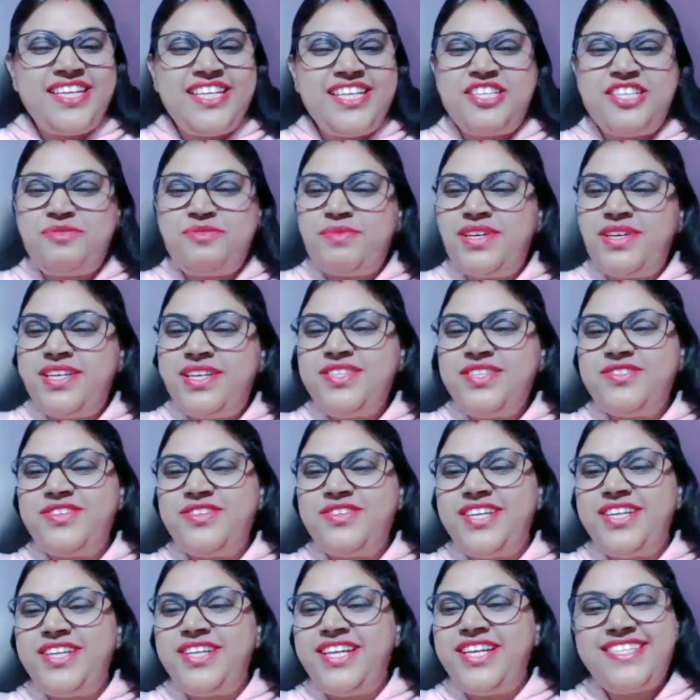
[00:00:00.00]
Karishma. So
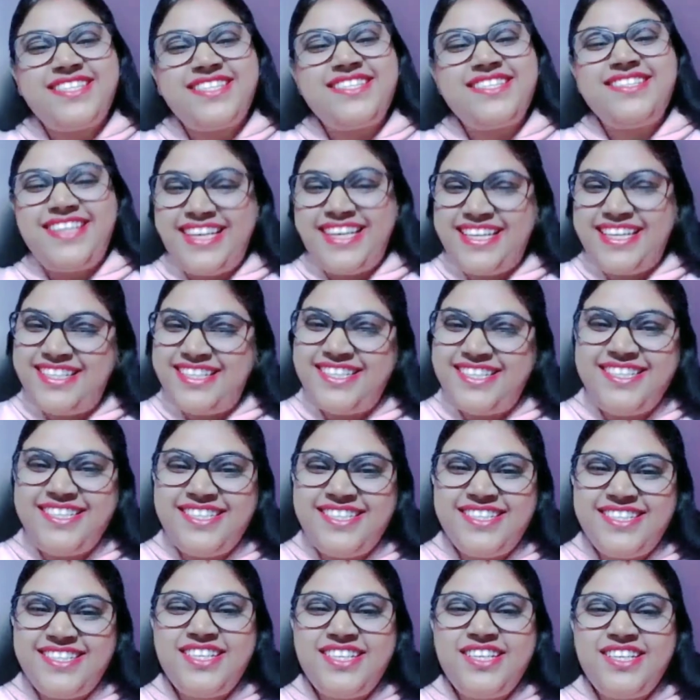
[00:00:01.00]
let's end it
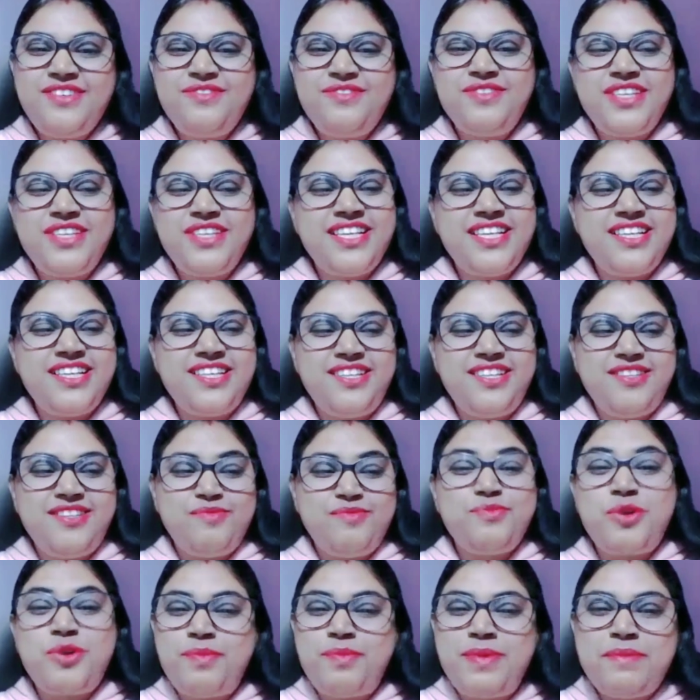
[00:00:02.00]
here. We'll
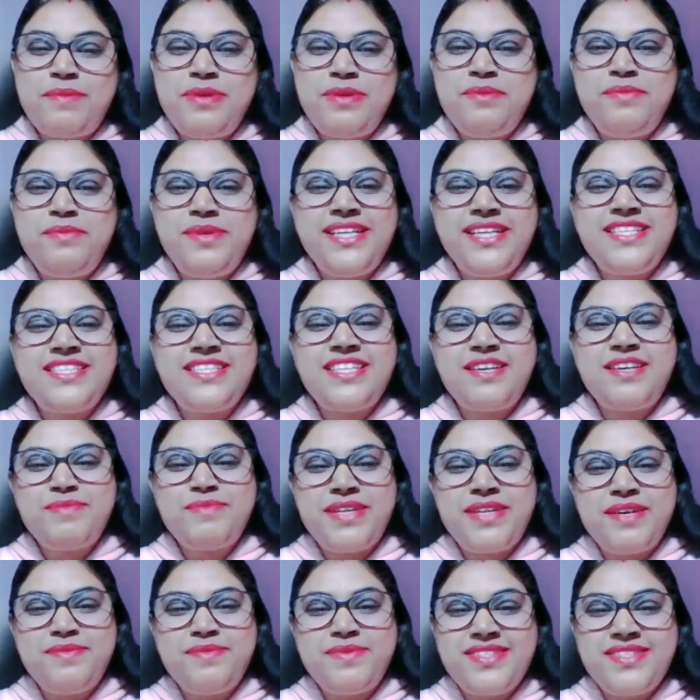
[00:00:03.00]
probably meet
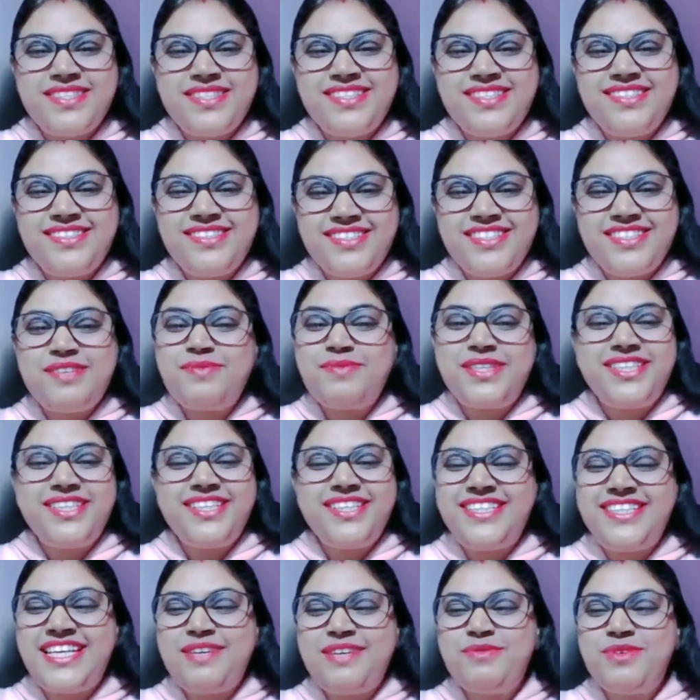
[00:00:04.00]
sometimes some
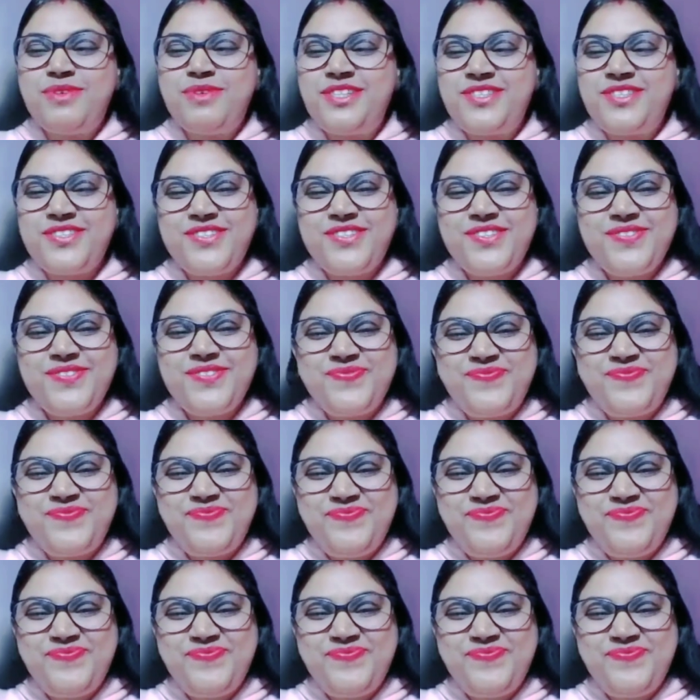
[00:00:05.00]
other time also.